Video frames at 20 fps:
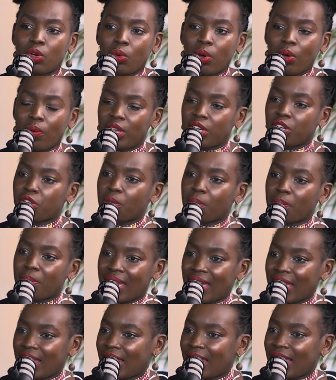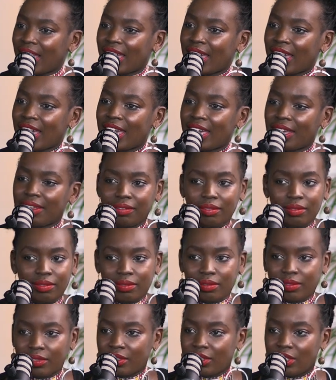wewe ndio mbele
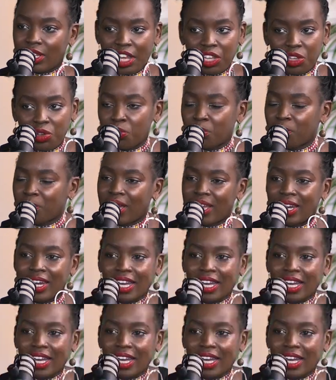na nyuma